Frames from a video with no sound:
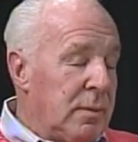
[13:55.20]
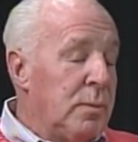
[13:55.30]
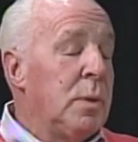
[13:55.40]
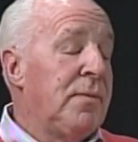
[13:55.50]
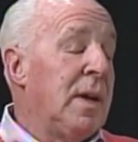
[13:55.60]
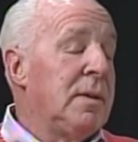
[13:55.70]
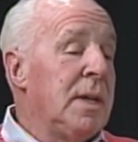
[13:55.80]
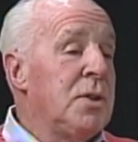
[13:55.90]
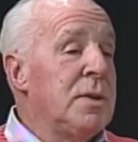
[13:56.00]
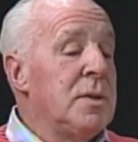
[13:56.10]
with
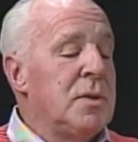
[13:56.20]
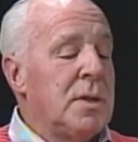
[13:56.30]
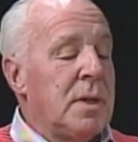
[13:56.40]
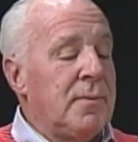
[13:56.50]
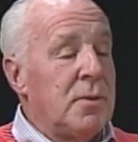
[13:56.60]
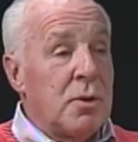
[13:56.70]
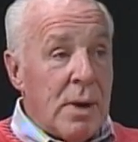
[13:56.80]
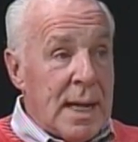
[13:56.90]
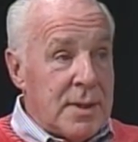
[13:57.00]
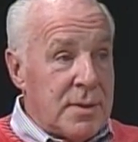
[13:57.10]
foundations for
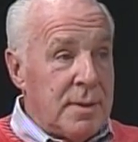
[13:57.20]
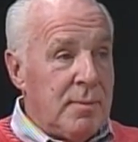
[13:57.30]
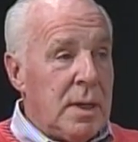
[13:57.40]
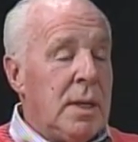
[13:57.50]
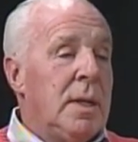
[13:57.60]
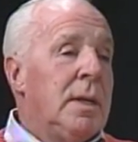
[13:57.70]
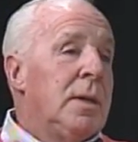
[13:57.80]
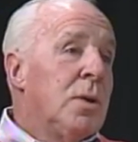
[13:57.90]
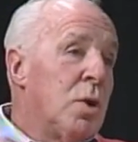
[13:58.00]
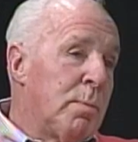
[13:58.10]
grants.
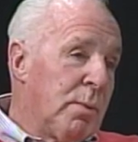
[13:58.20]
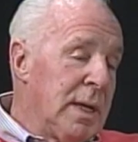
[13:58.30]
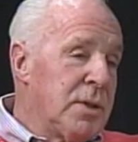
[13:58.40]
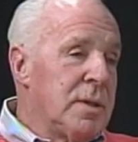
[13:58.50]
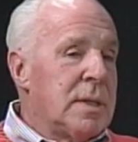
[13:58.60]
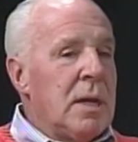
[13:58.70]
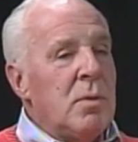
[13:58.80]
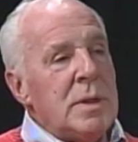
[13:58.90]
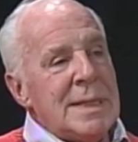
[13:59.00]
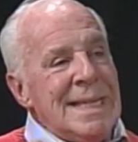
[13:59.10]
Corporations, they
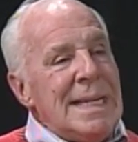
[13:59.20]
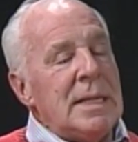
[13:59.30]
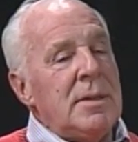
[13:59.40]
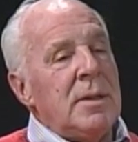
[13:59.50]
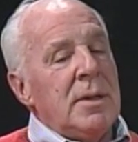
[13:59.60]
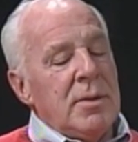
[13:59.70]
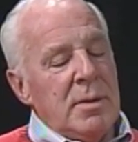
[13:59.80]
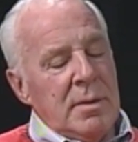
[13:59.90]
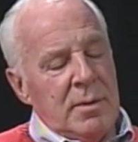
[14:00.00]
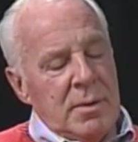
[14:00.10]
always needed
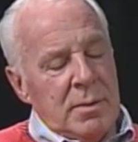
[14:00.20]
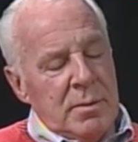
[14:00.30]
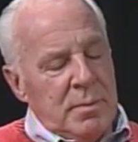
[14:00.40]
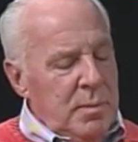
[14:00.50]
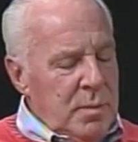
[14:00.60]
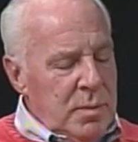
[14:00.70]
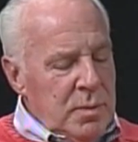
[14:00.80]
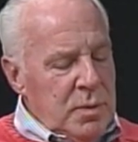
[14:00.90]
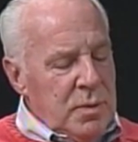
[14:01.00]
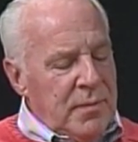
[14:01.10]
to
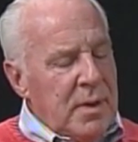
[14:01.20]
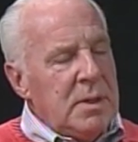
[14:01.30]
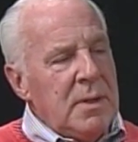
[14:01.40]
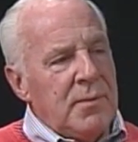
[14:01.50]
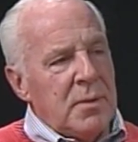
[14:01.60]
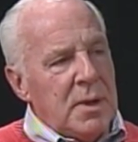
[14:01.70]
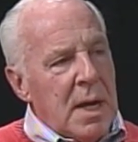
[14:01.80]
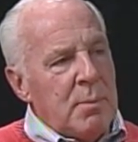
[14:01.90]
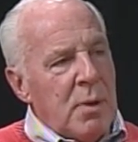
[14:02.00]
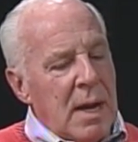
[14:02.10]
do funding for
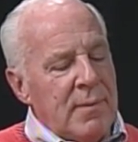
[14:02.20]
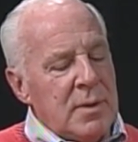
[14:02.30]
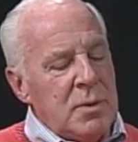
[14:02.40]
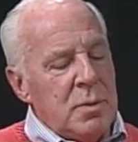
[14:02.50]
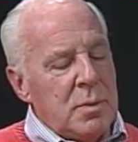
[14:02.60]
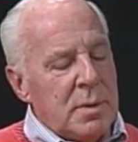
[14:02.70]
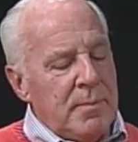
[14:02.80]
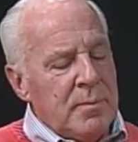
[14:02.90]
nonprofits who were